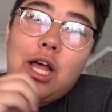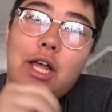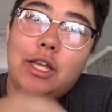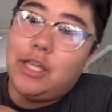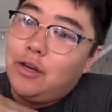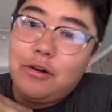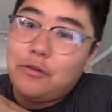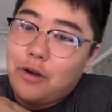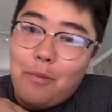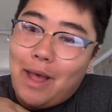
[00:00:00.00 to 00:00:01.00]
You
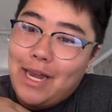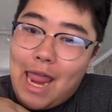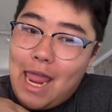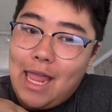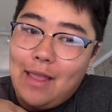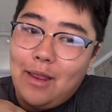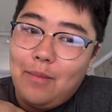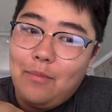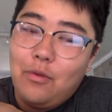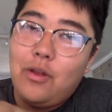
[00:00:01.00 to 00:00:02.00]
Don't Know My
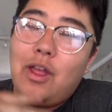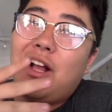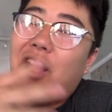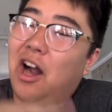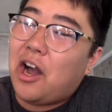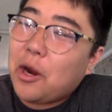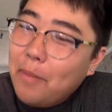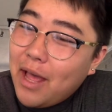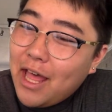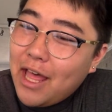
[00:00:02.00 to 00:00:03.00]
Name,
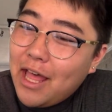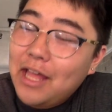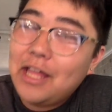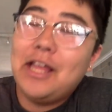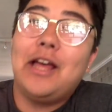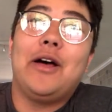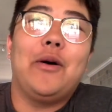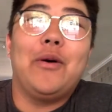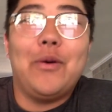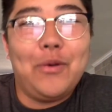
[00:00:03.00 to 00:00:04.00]
Karma,
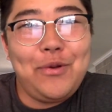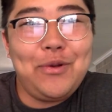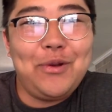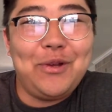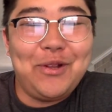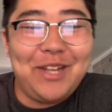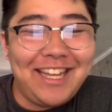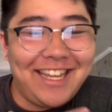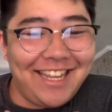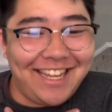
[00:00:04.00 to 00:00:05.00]
ooh.
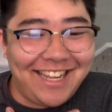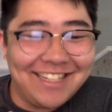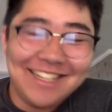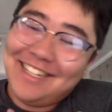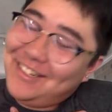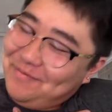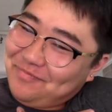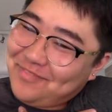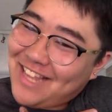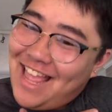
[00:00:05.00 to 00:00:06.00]

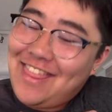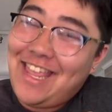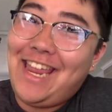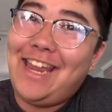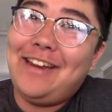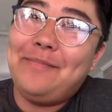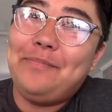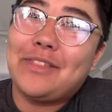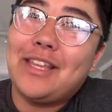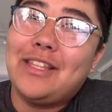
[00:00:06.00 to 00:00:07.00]
And then
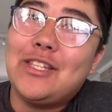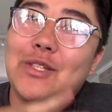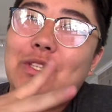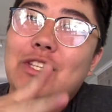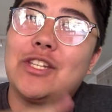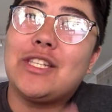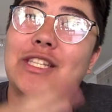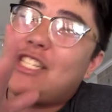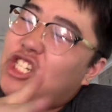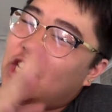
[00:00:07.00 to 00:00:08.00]

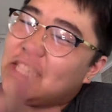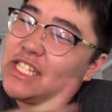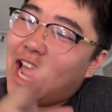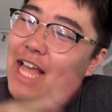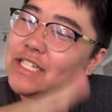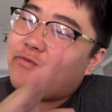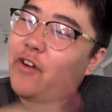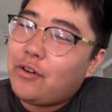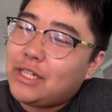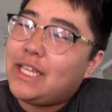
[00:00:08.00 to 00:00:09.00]
she's not as
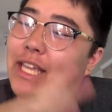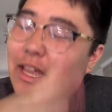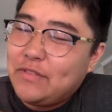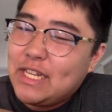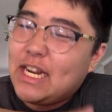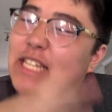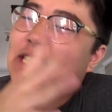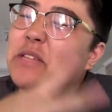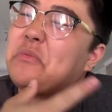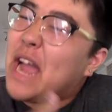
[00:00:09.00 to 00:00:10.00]
vocally gifted
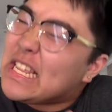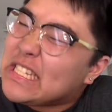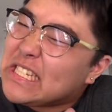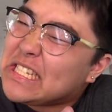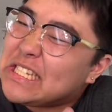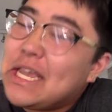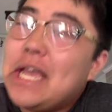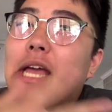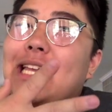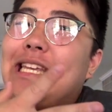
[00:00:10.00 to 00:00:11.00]
as the rest,
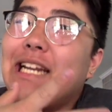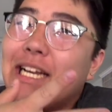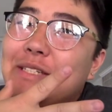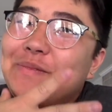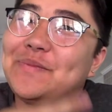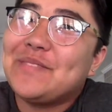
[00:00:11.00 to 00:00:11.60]
you know.